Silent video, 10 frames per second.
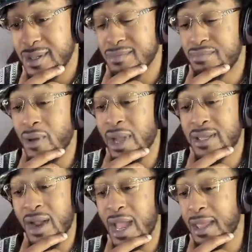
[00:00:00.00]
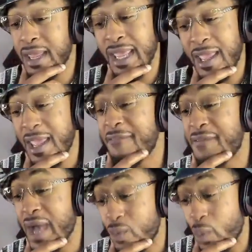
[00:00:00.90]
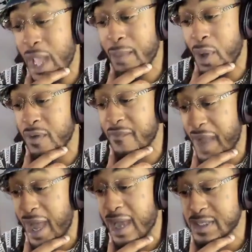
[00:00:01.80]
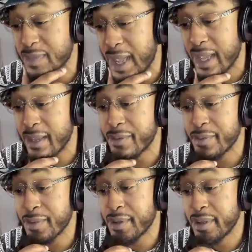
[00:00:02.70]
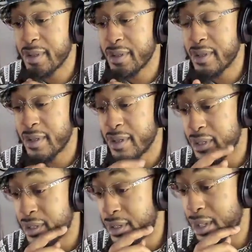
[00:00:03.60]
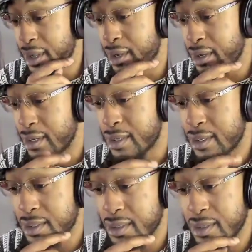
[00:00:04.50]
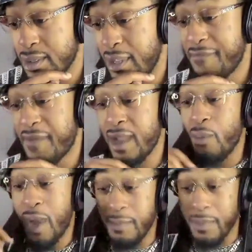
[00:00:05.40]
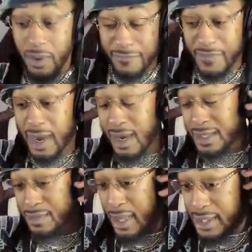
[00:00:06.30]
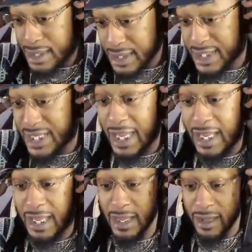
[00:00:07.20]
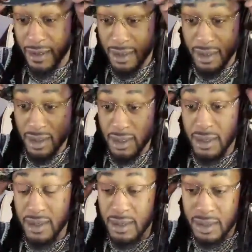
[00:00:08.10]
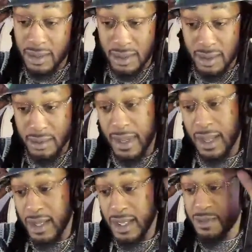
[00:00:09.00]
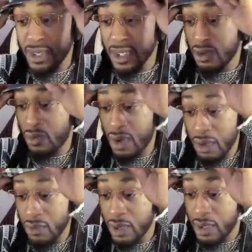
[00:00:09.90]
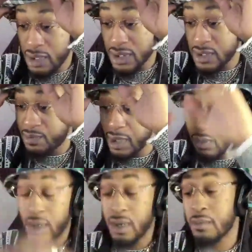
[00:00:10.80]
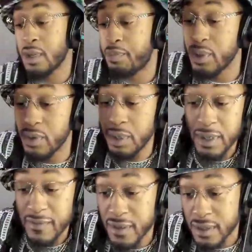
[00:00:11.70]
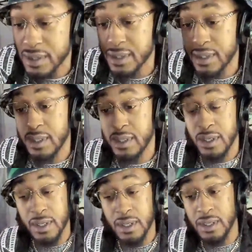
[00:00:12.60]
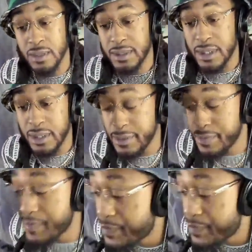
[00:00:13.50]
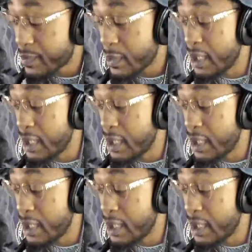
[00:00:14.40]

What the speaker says: Bro, out there, he fighting way more than fires, man. Yo, he fighting way more than fires, man. Shit. Man, he spit at the wrong one. He should have spit at one of them little puny motherfuckers. You know what I'm saying? He